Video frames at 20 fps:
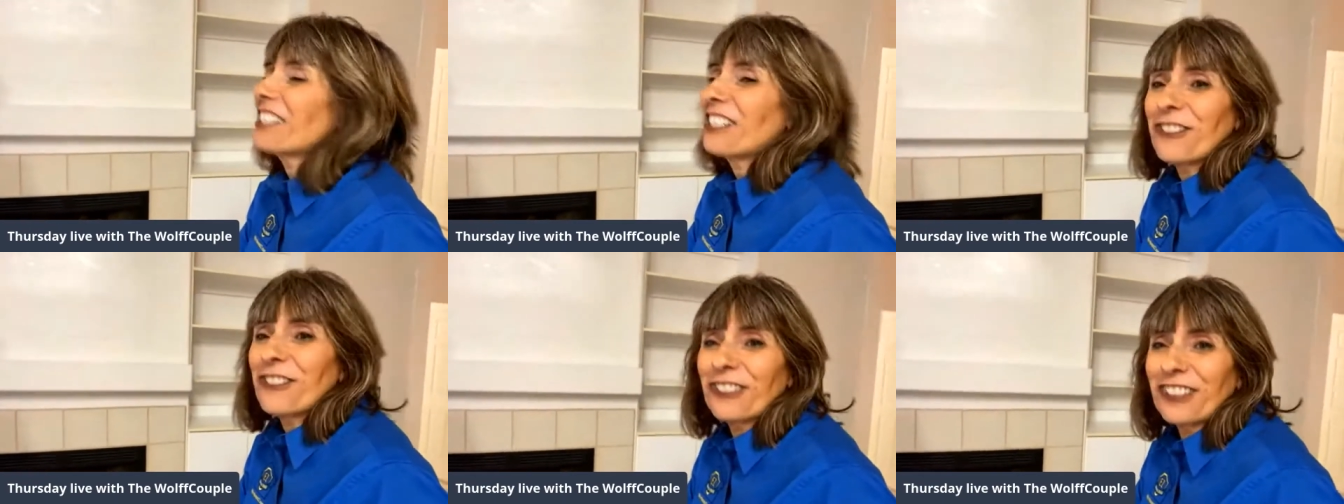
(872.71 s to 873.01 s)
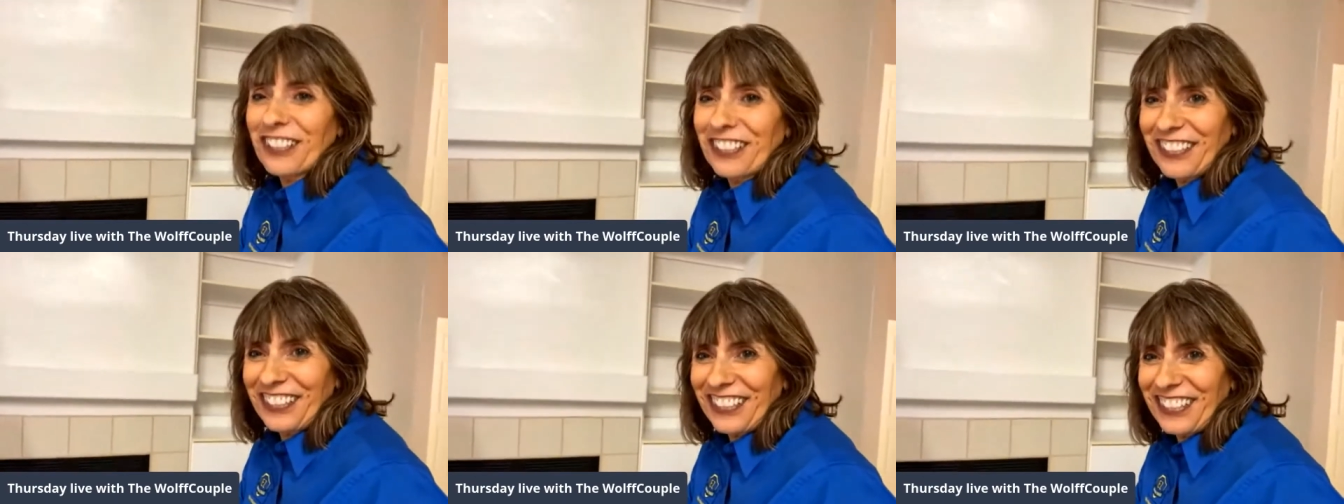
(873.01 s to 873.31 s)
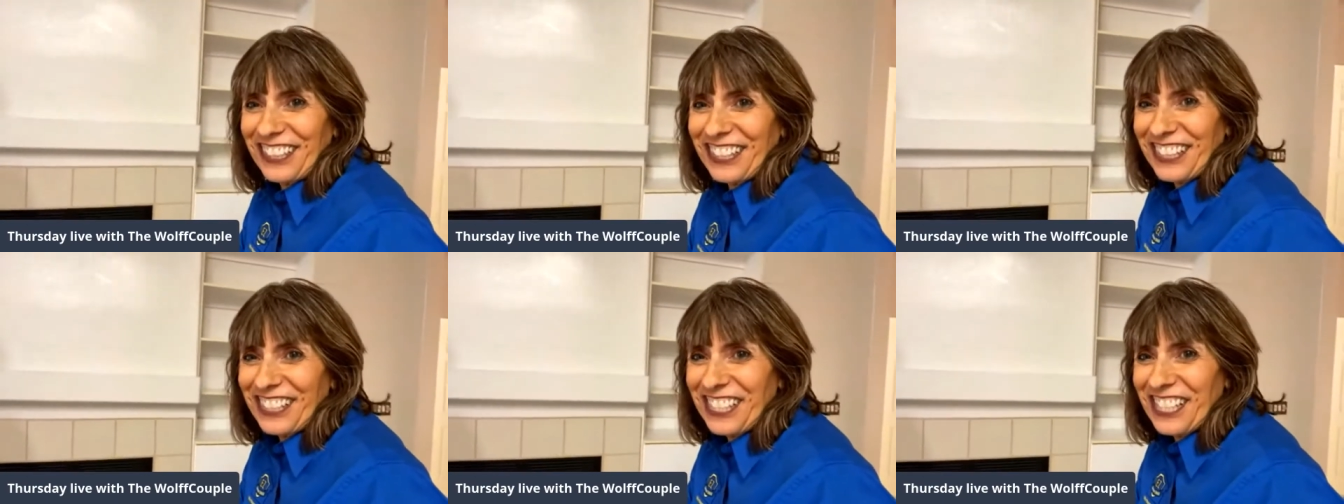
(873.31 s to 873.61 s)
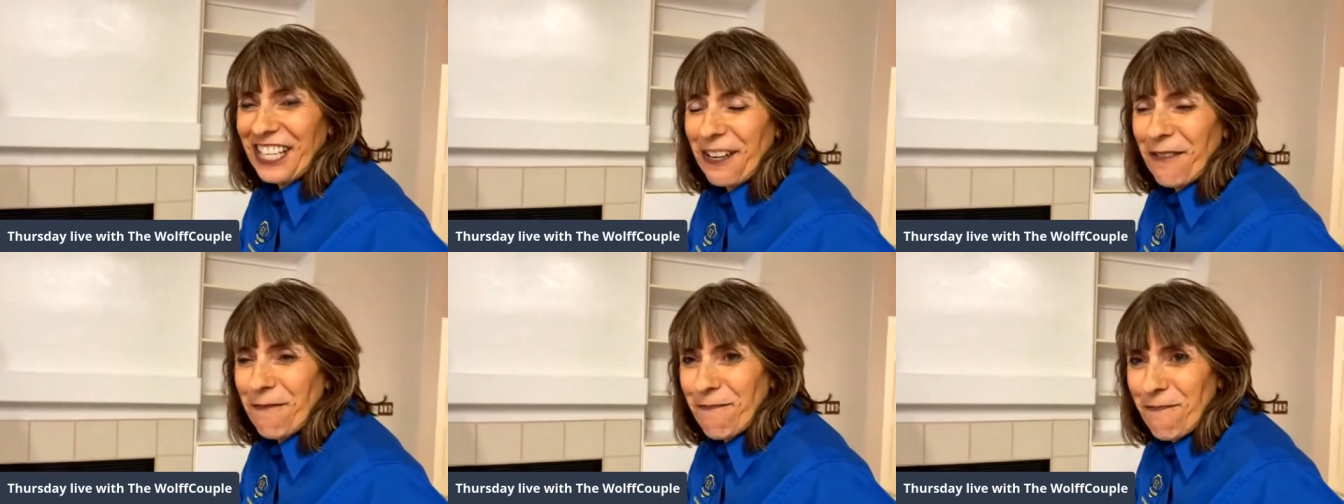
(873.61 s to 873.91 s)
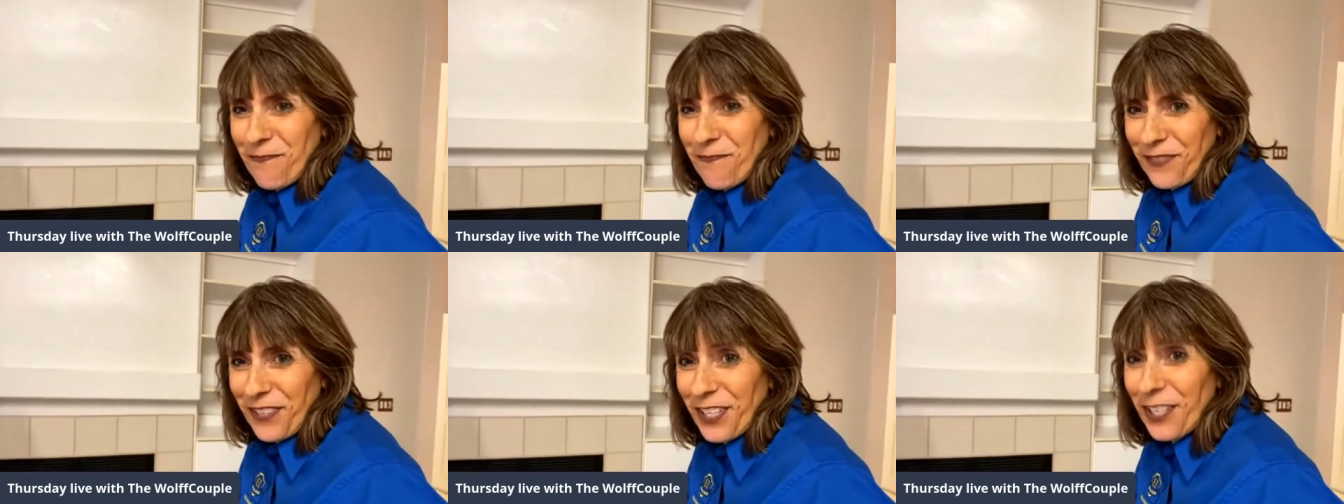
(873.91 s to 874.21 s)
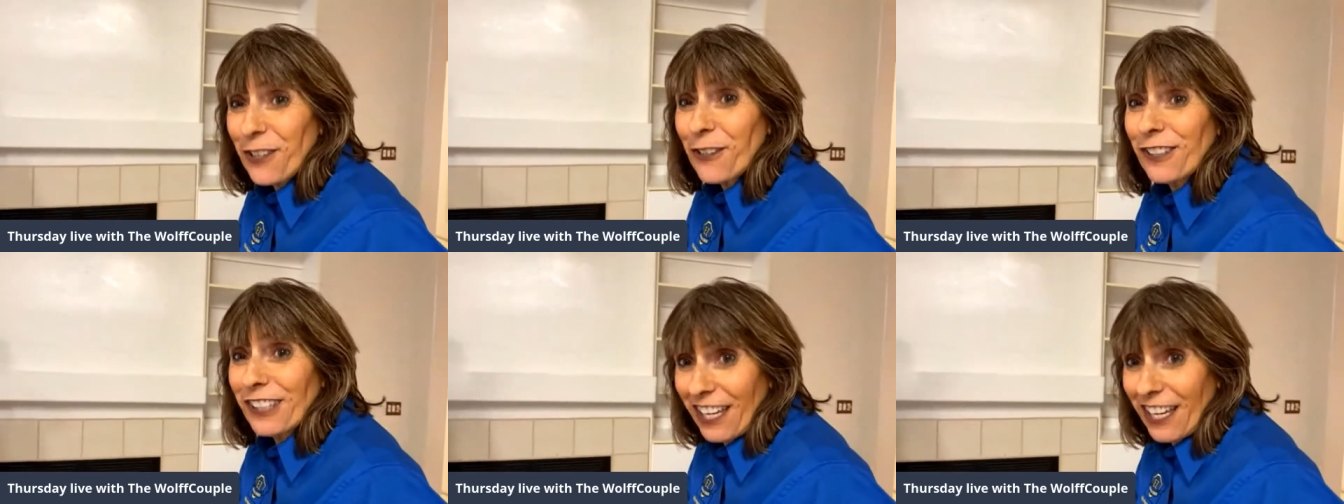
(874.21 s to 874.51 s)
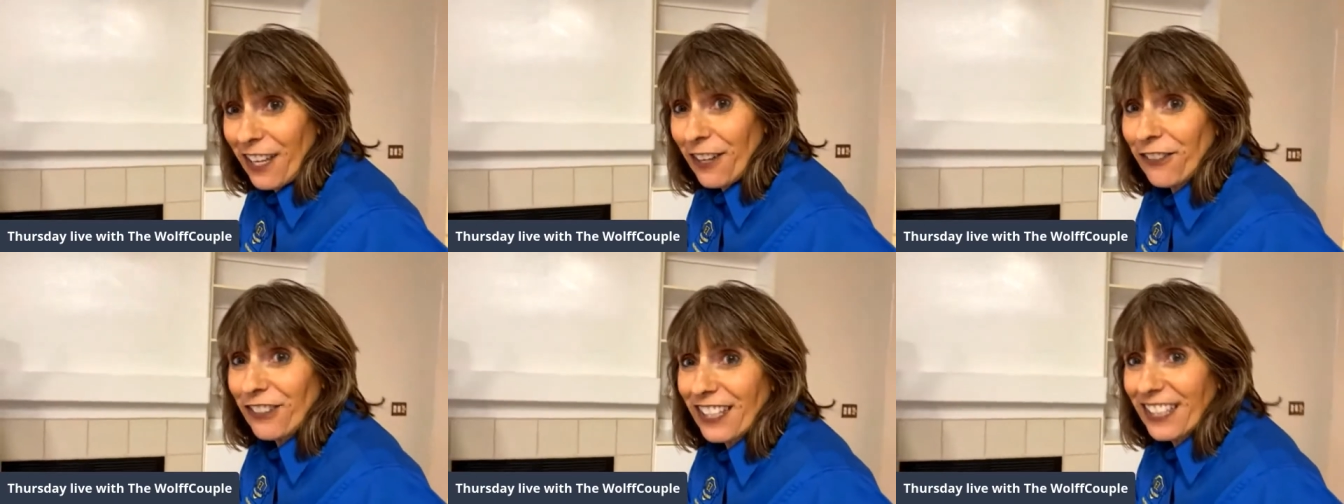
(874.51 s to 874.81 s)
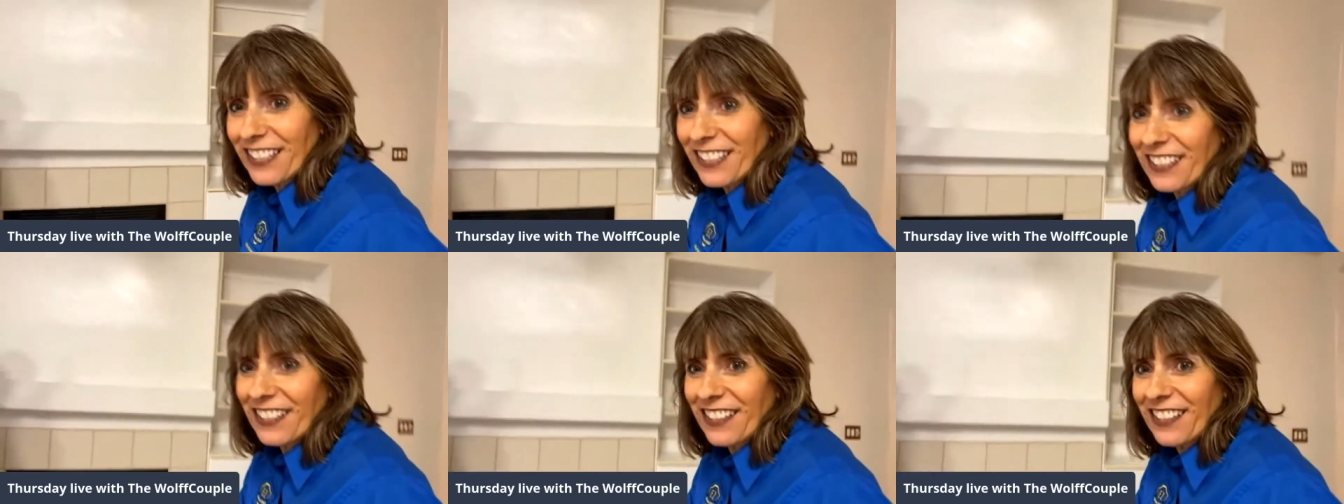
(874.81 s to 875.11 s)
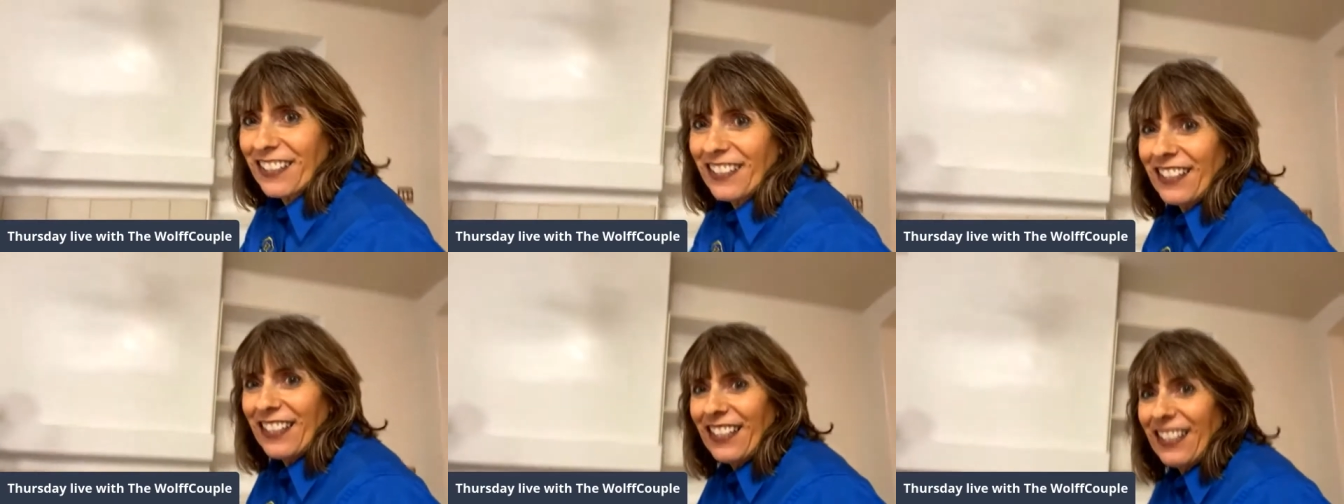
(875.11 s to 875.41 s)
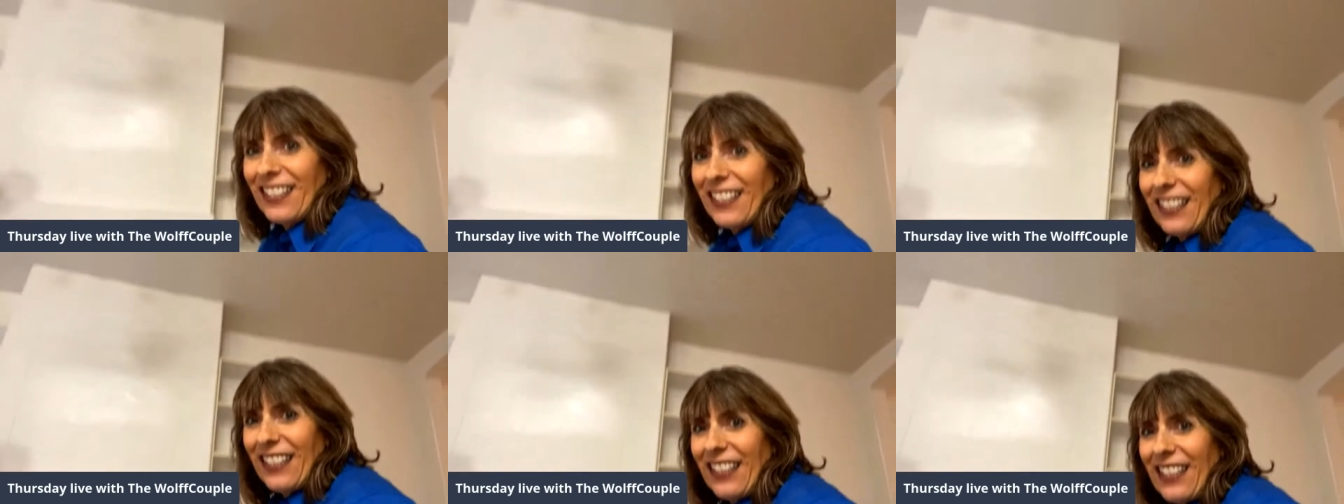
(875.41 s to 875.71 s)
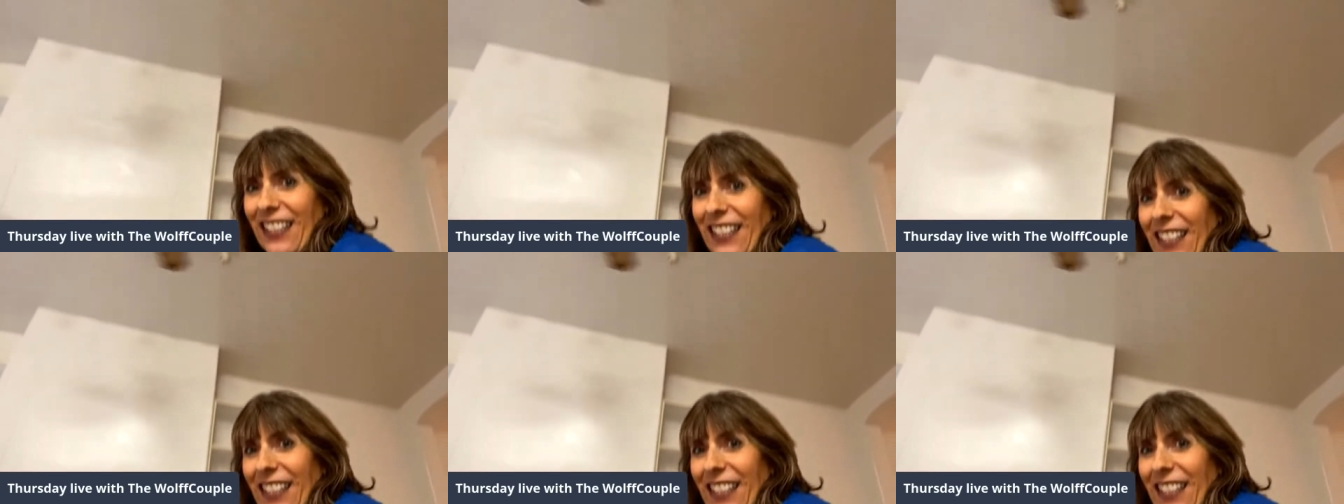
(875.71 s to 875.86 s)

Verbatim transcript: you, Tim loves the Tim, ceiling. You he love that style.